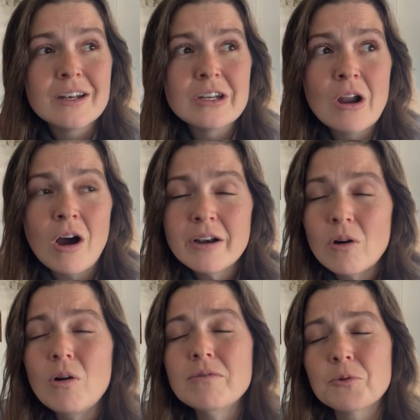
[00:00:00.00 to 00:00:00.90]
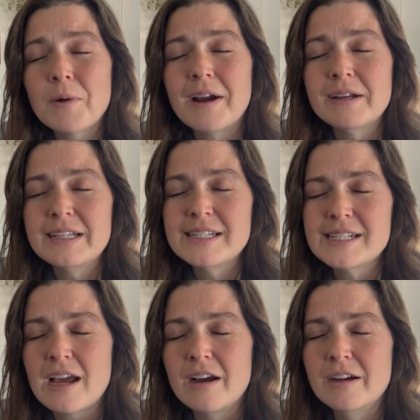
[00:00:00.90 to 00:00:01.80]
Not all varieties
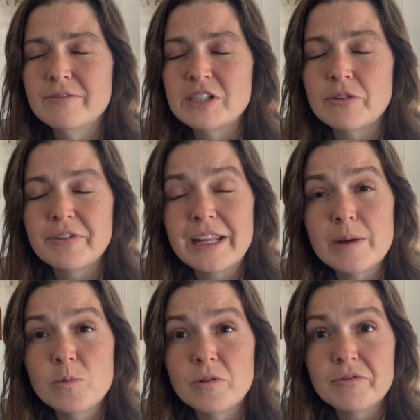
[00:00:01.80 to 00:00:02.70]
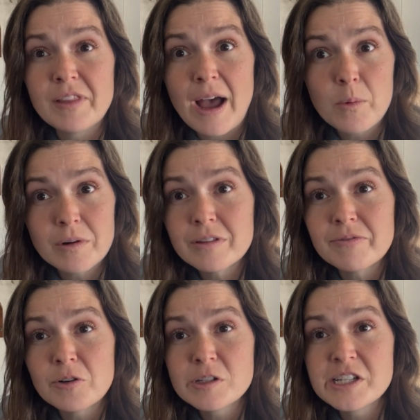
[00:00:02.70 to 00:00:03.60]
of Delphinium will flower the
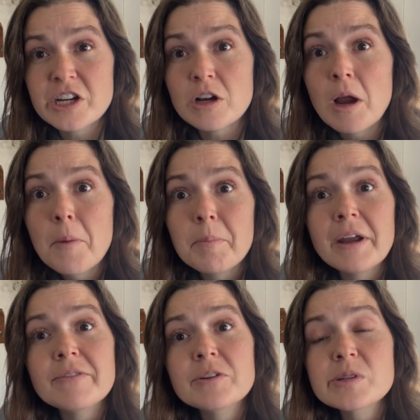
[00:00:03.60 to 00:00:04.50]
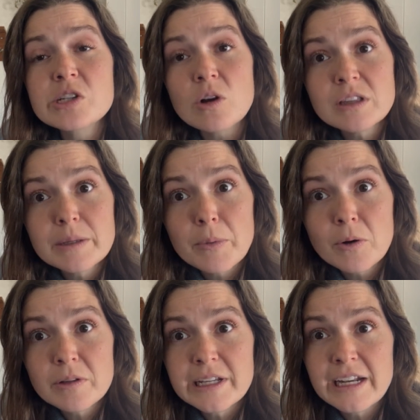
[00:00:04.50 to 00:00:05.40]
first year, but if you start them
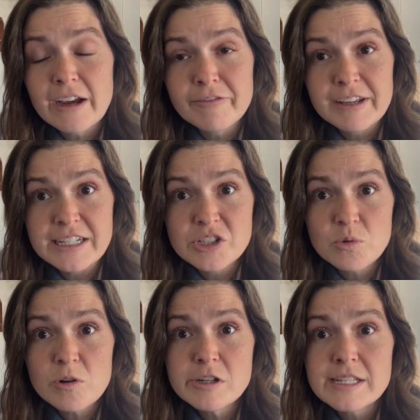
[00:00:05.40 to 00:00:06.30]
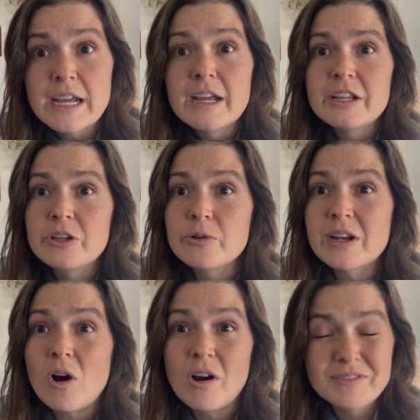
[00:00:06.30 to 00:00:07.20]
early enough indoors, you
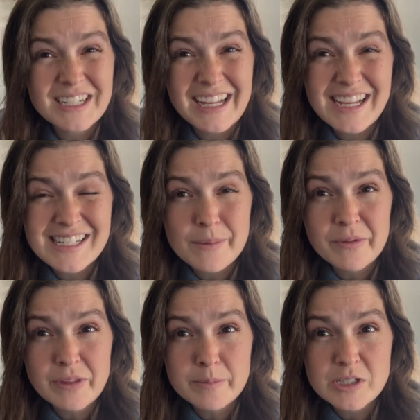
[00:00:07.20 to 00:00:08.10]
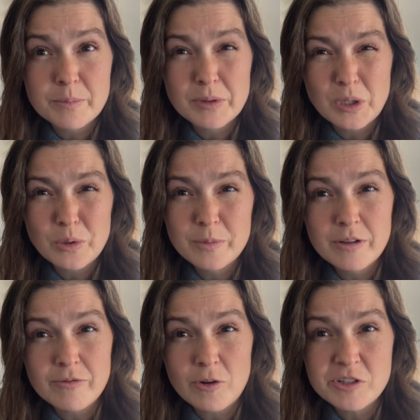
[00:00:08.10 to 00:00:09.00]
can often get some of them to bloom
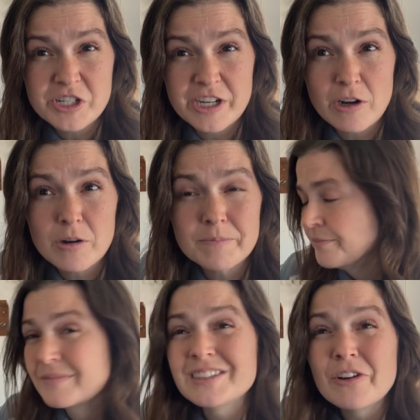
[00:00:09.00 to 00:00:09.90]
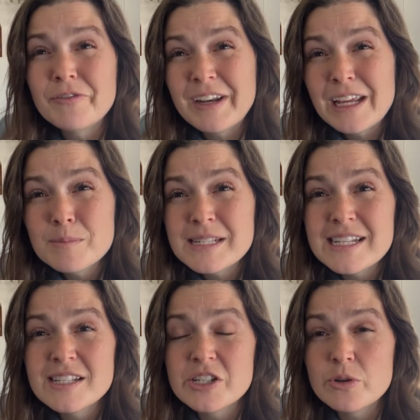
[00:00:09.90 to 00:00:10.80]
the first year. Delphinium
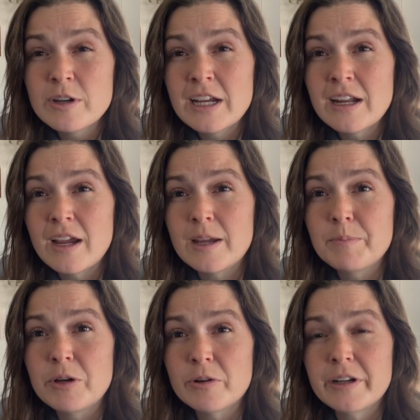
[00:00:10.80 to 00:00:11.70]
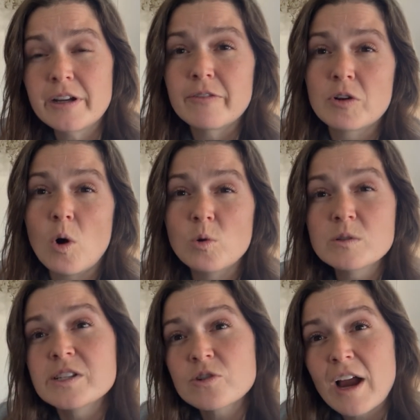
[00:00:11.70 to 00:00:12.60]
seeds do need a period of
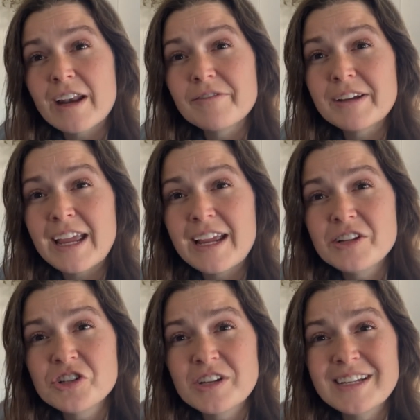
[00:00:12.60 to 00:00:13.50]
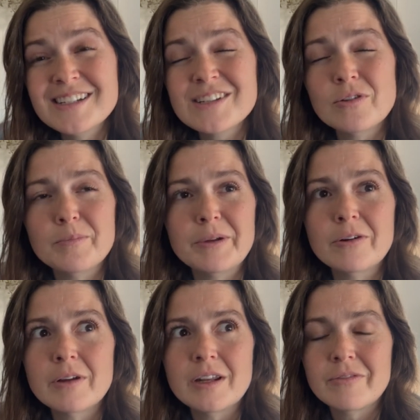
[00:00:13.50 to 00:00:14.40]
cold stratification, so a
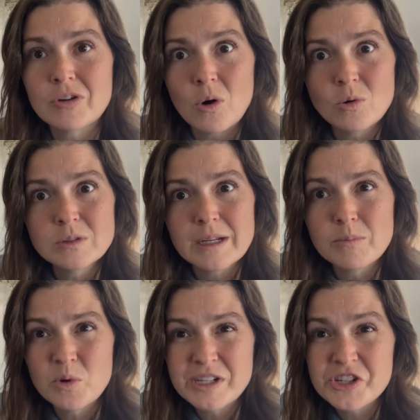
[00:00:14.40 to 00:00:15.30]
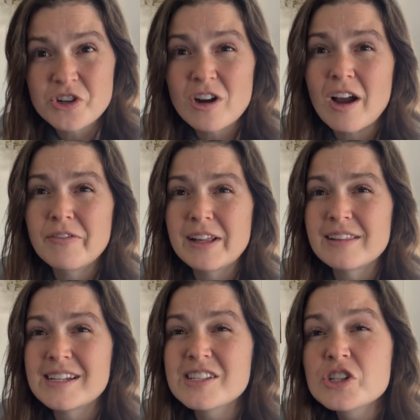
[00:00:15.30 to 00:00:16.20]
period of cold and moisture of at
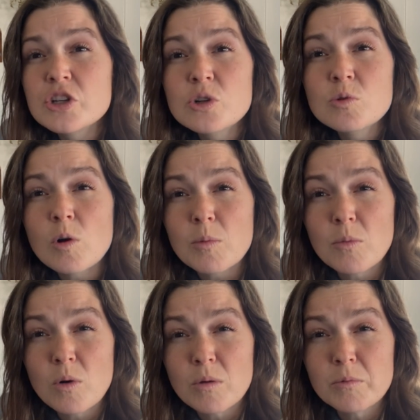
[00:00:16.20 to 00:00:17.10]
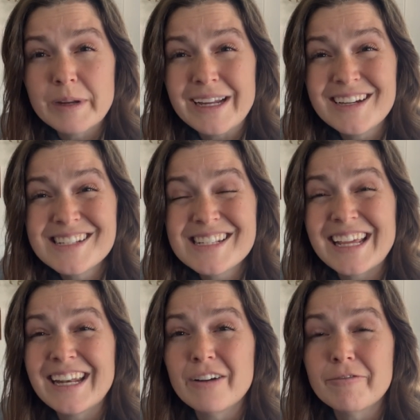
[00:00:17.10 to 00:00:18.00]
least 2 or more weeks
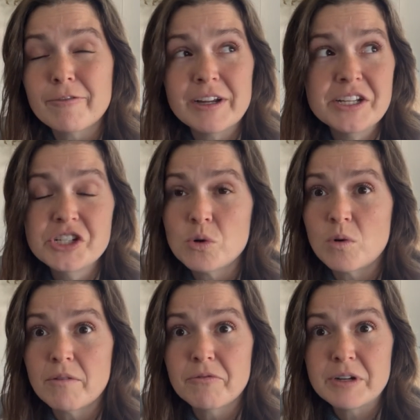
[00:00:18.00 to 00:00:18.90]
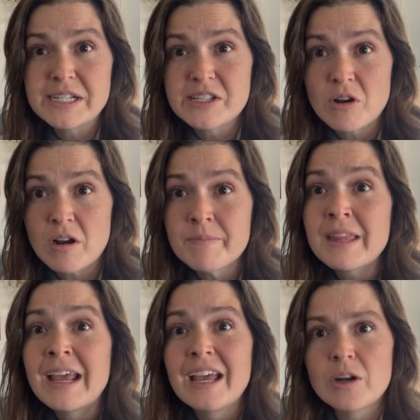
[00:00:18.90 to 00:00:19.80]
in a fridge or a freezer
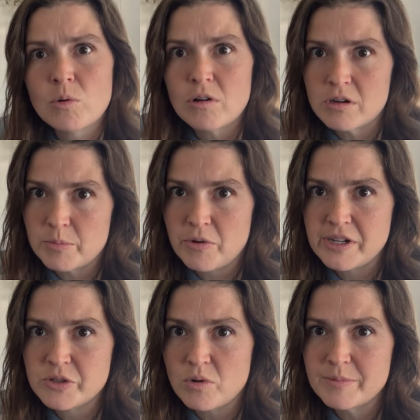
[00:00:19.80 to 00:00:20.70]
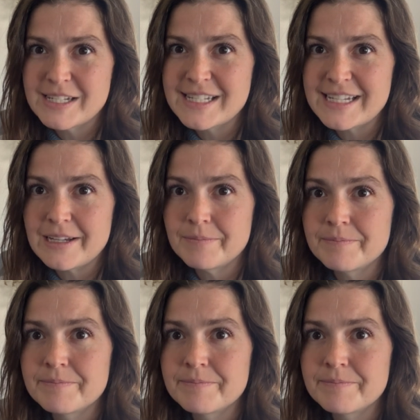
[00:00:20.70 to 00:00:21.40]
in order to break dormancy.